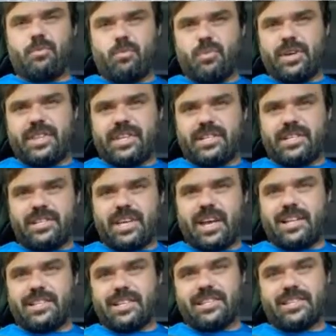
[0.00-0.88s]
with it
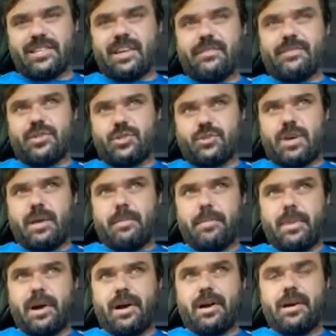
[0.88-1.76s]
since. I still have the
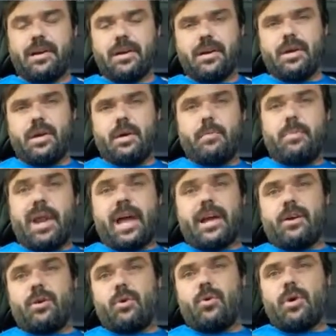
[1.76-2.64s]
straight bar, but
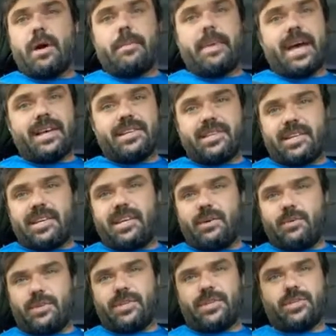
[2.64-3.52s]
I grew up as a
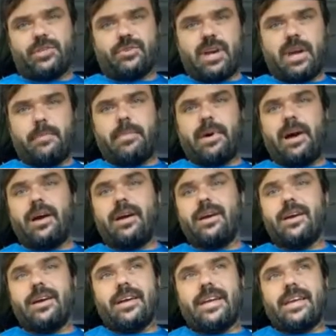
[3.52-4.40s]
kid with a straight
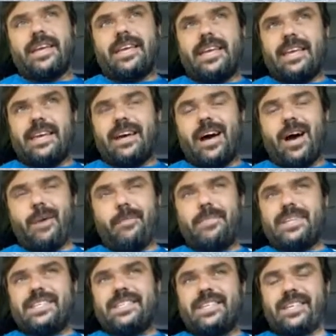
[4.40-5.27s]
bar.
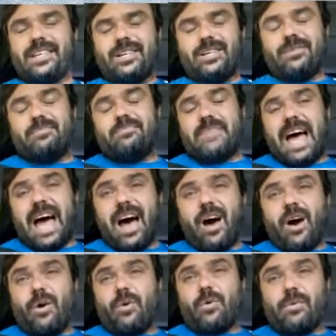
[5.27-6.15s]
Up until
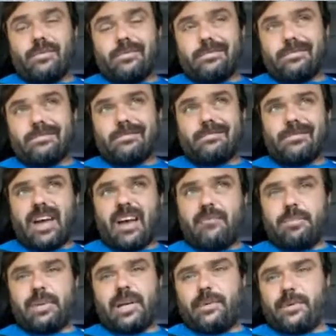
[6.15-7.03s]
now,
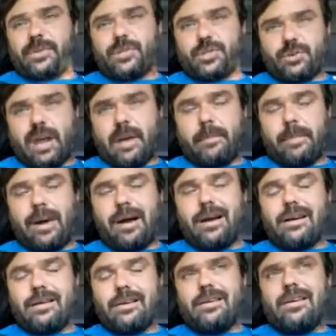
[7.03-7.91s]
I've played with a straight bar.